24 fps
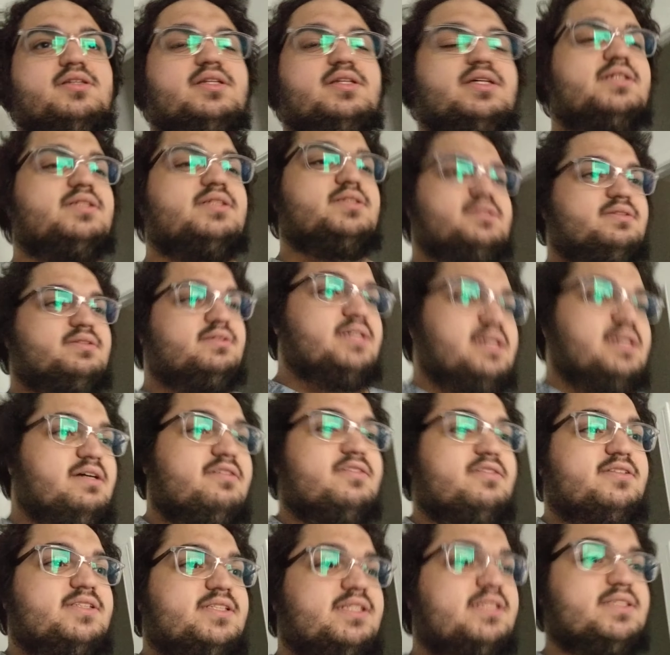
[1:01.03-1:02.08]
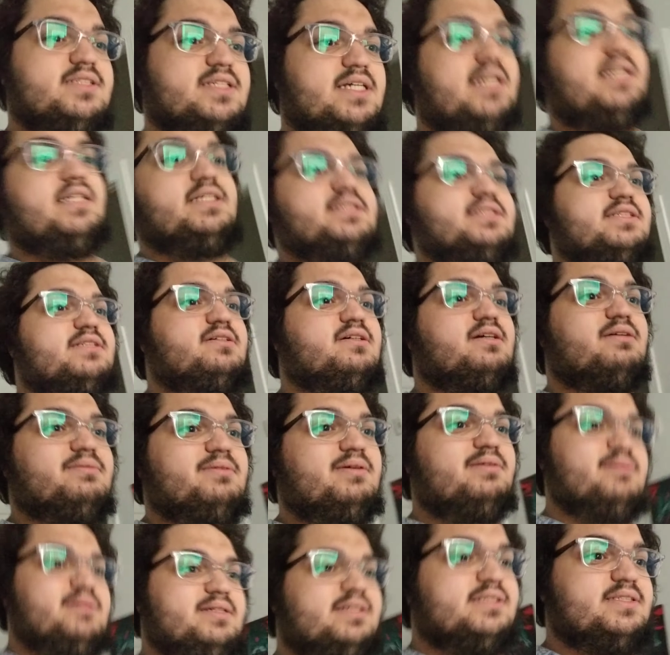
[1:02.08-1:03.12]
Then sometime at six, I do all
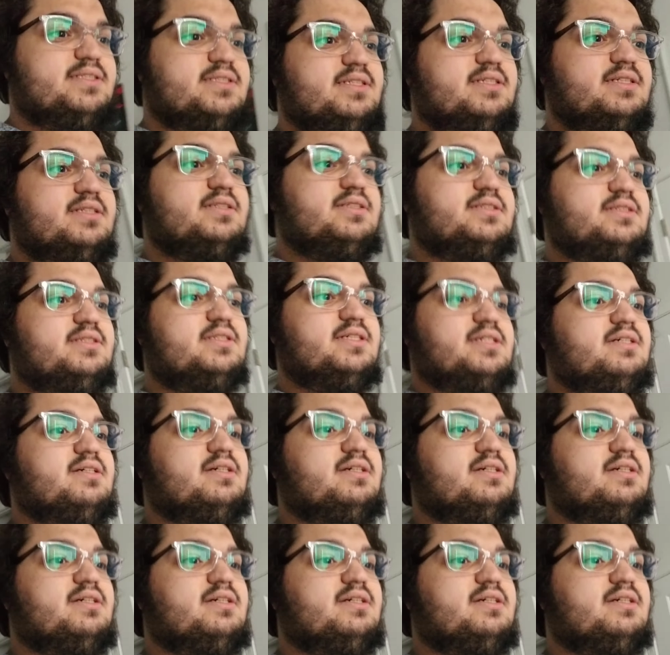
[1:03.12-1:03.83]
by myself.